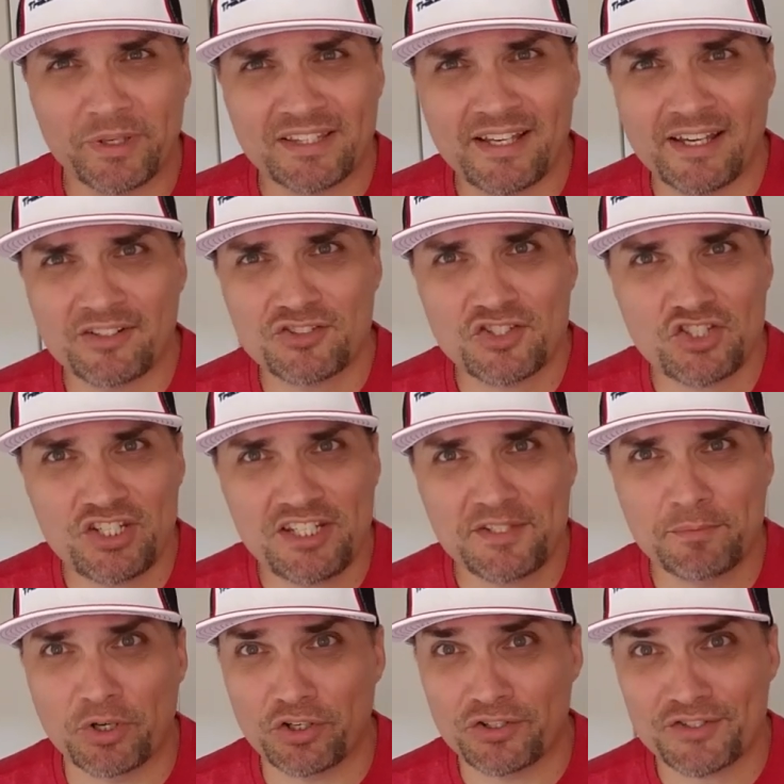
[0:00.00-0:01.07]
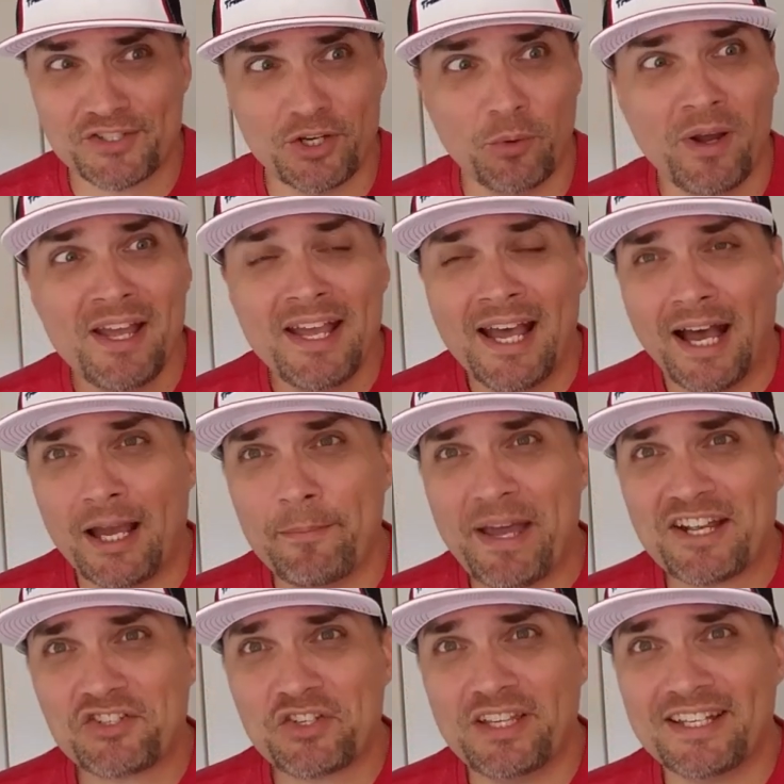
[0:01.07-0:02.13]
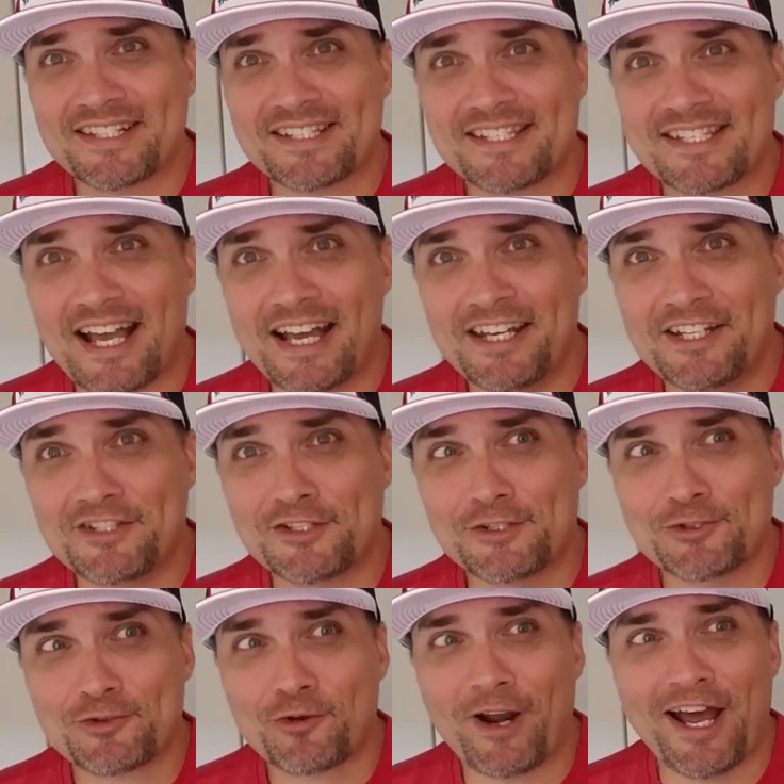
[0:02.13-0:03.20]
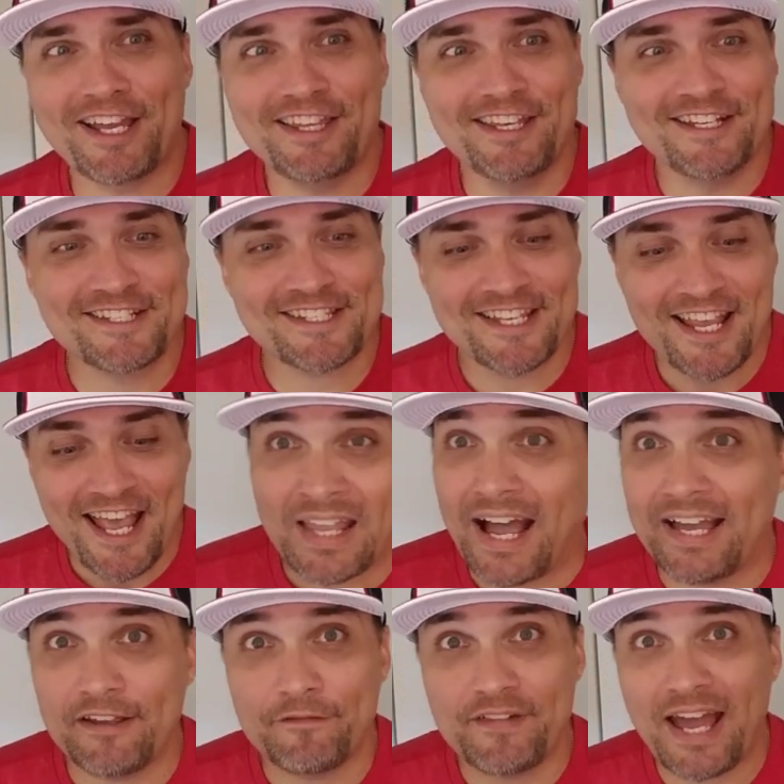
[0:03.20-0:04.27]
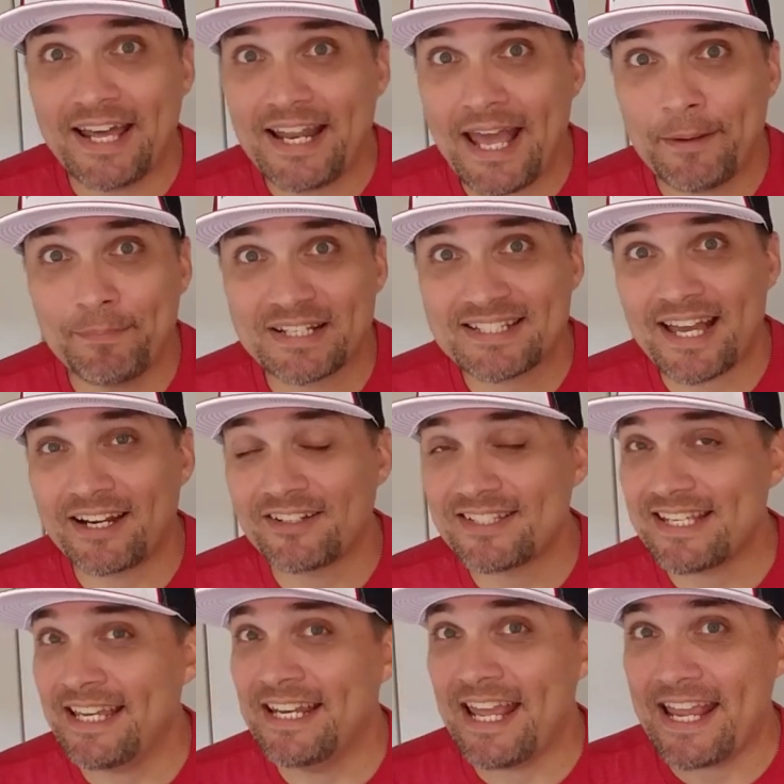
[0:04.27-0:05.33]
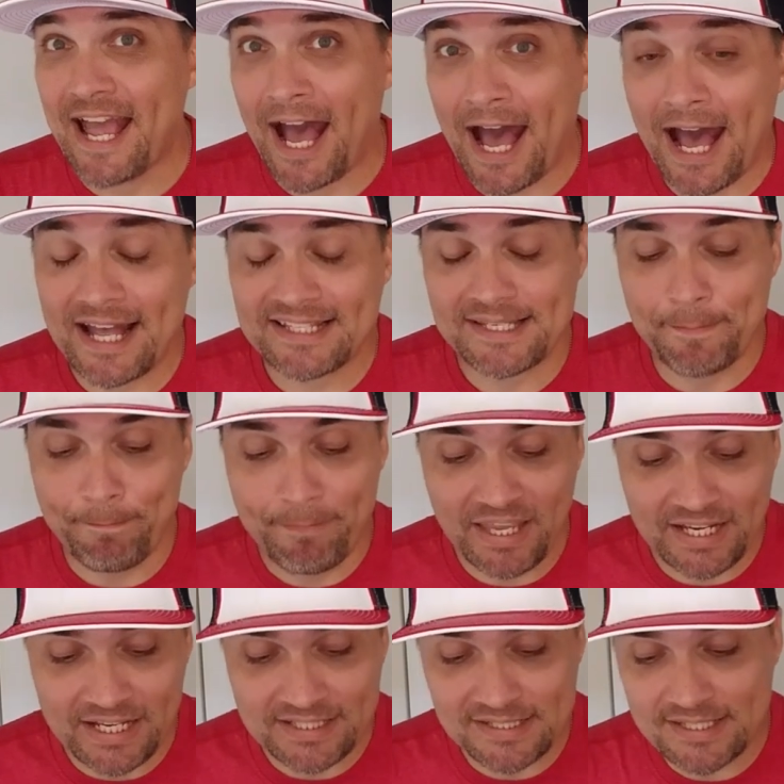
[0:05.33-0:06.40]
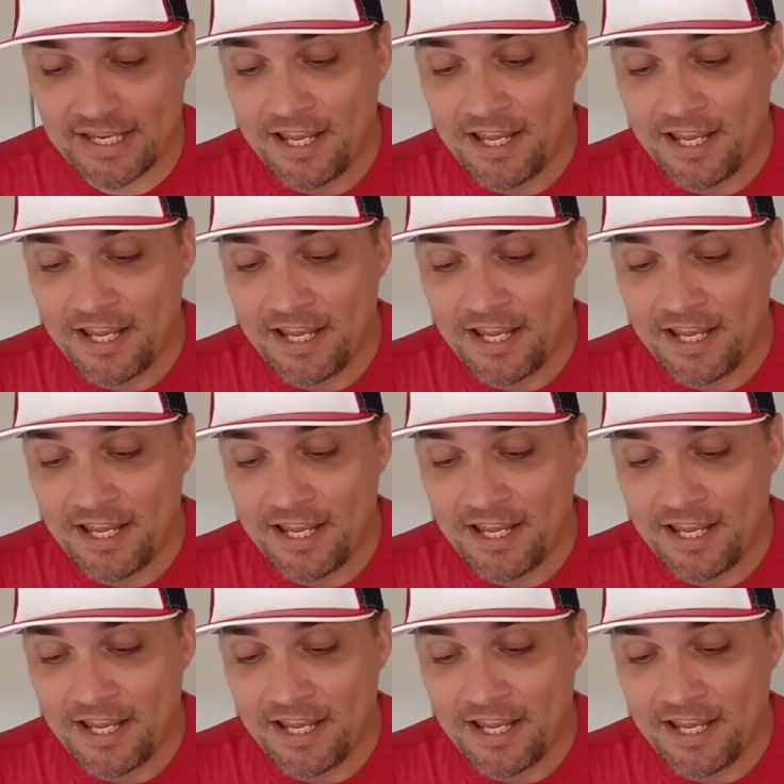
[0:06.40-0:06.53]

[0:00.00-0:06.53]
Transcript: McDonald's cheeseburger. So I'm actually excited to try this. I have not had McDonald's in a hot minute.